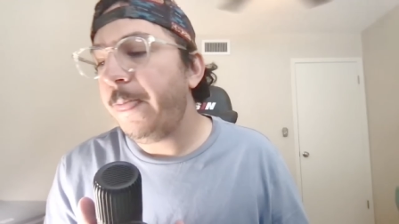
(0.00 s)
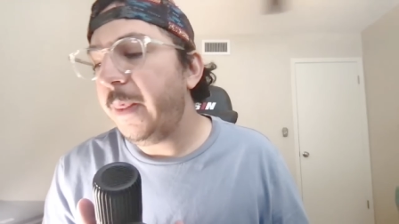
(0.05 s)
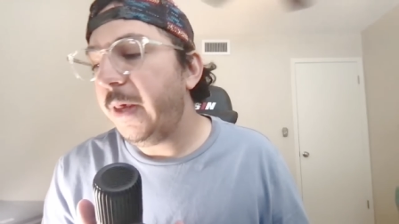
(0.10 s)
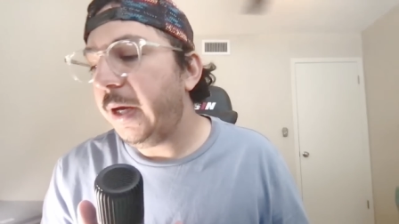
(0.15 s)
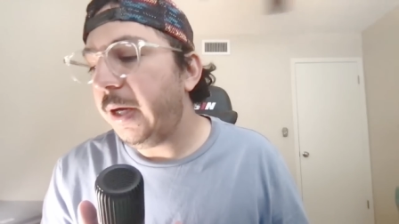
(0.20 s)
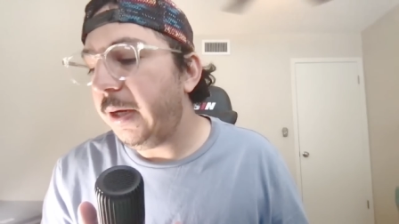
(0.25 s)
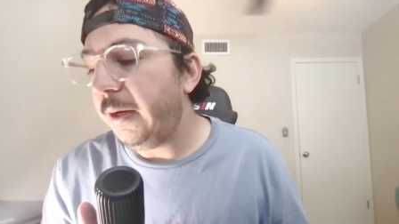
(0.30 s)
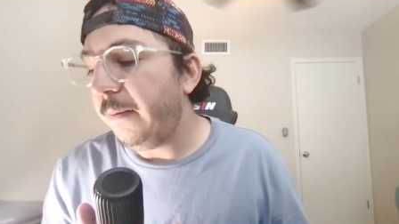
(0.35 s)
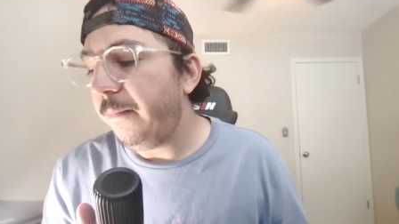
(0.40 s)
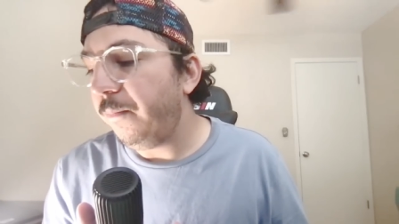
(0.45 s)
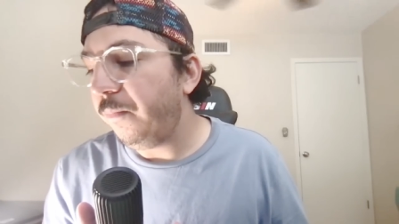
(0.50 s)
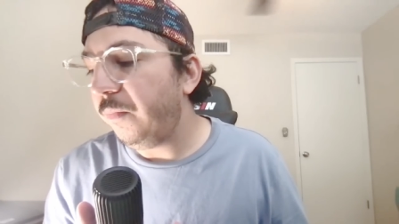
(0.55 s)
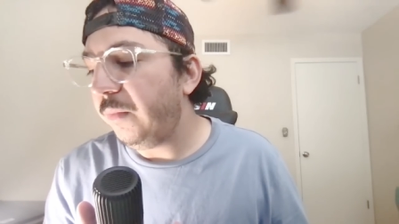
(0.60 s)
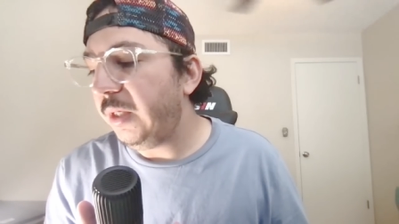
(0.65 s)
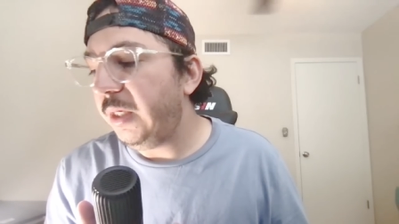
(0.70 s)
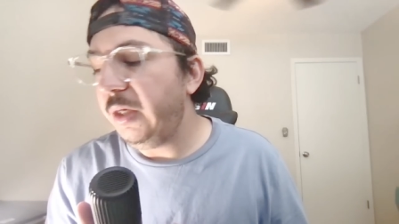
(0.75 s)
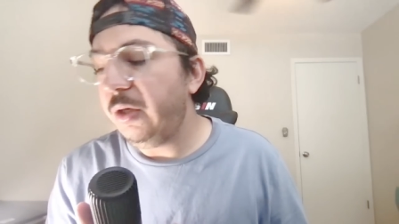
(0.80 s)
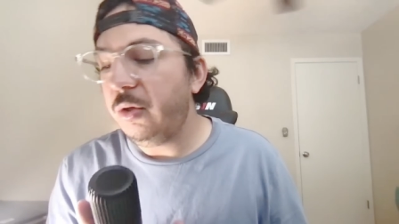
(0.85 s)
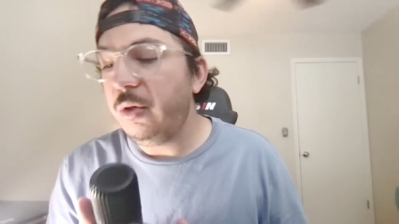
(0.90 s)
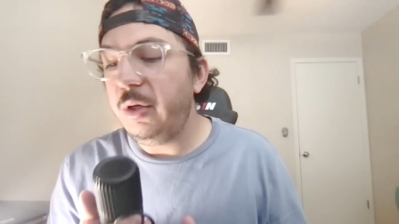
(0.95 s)
Um,
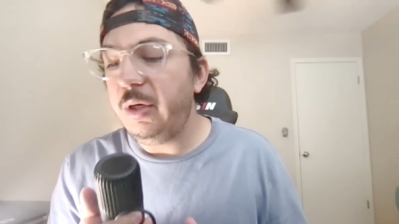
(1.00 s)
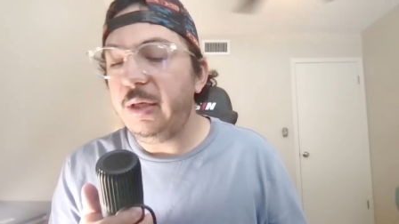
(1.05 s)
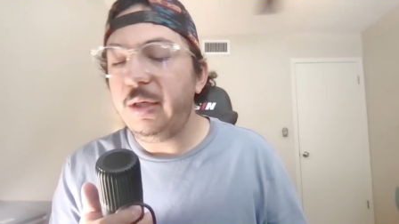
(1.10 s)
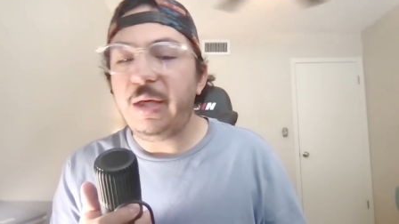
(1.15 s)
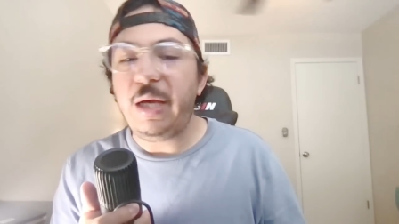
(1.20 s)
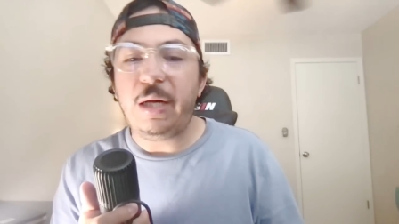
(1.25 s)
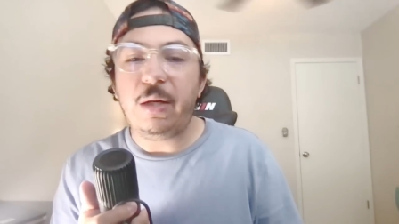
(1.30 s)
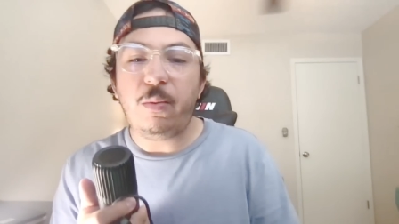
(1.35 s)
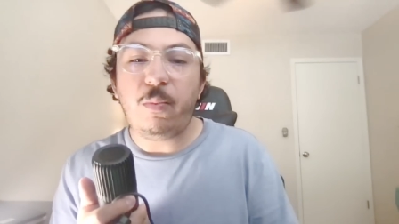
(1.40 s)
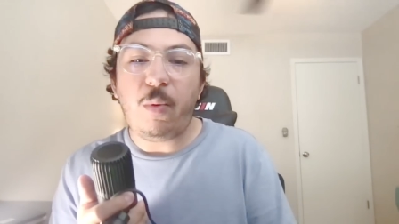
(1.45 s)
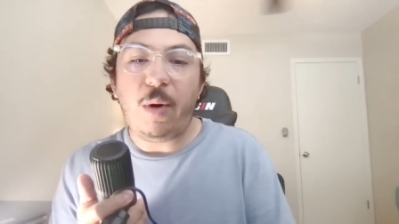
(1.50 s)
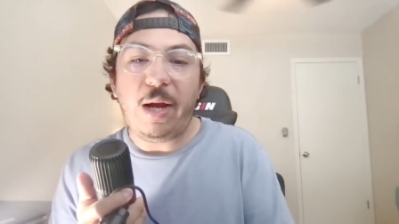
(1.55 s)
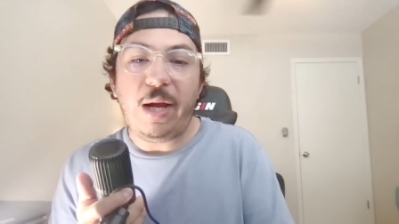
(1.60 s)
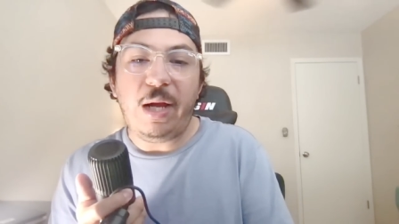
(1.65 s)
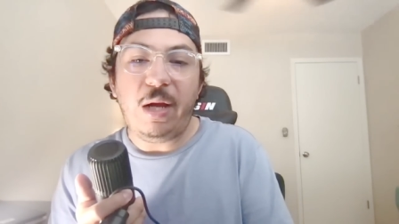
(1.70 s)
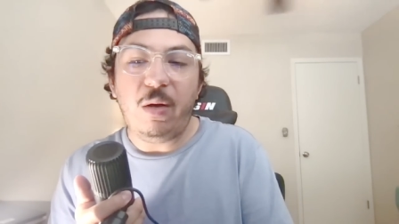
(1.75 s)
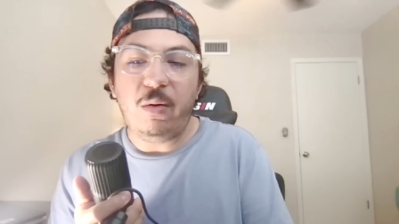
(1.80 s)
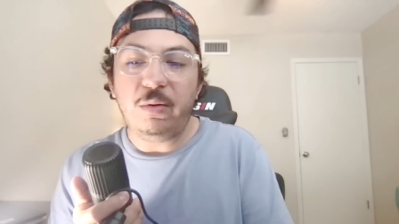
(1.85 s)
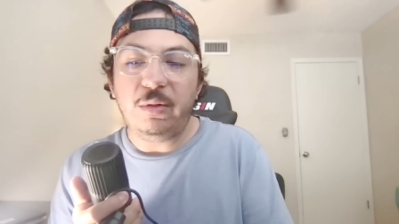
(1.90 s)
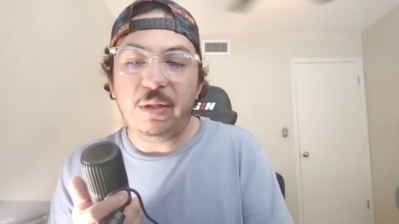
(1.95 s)
he couldn't get
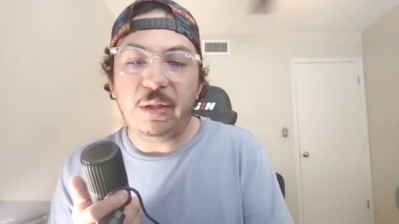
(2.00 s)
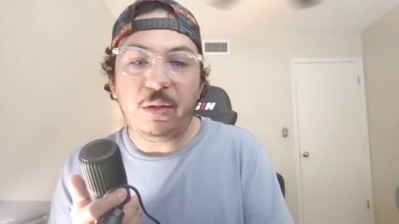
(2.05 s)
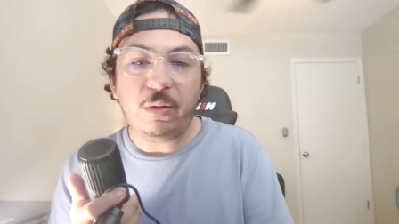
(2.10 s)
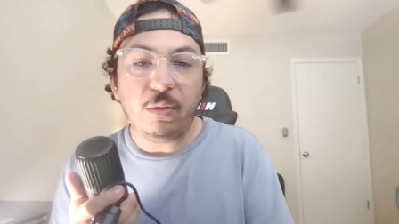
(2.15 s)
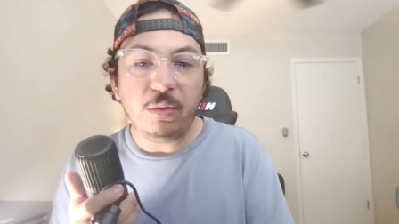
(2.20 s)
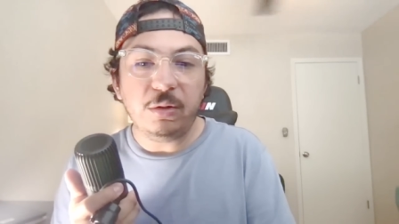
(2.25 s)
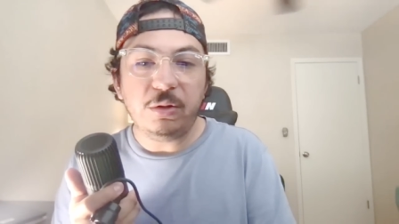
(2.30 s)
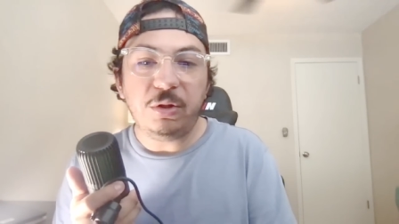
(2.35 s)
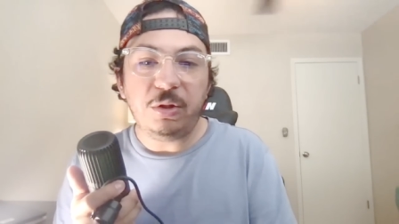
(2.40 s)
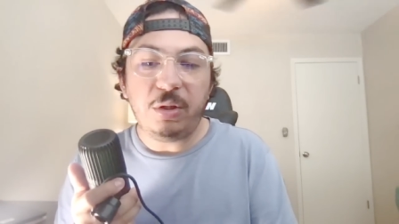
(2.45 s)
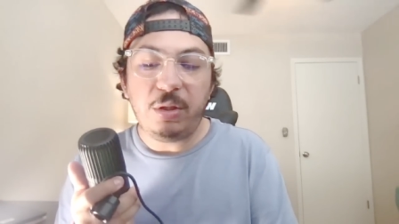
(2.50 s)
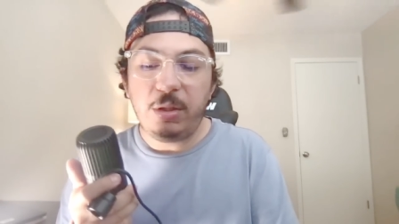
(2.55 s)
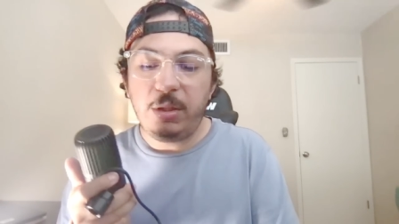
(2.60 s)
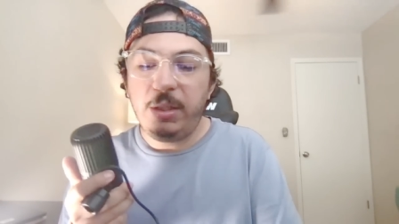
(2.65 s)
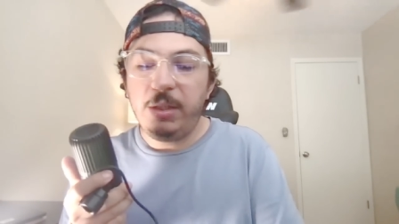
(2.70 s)
around the culture.